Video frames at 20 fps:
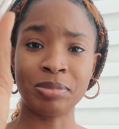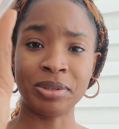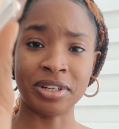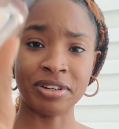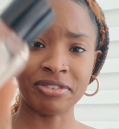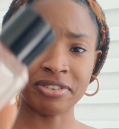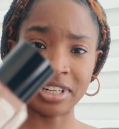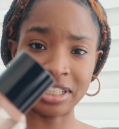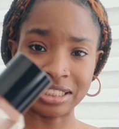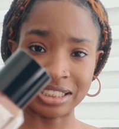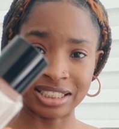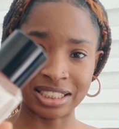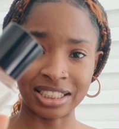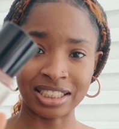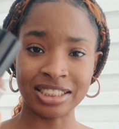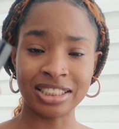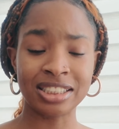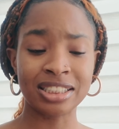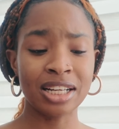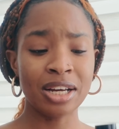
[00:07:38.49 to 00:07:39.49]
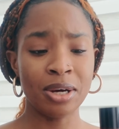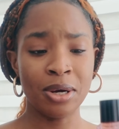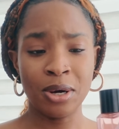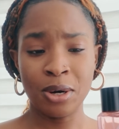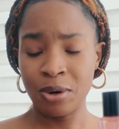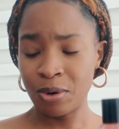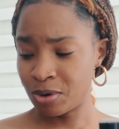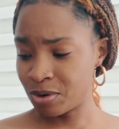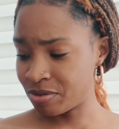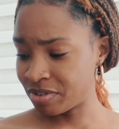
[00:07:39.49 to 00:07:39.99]
prefer this
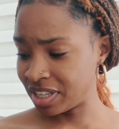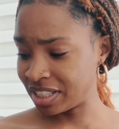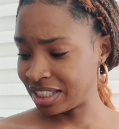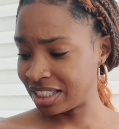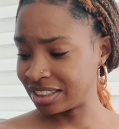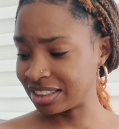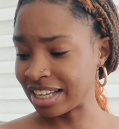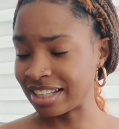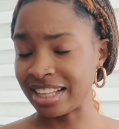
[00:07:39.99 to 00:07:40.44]
over this.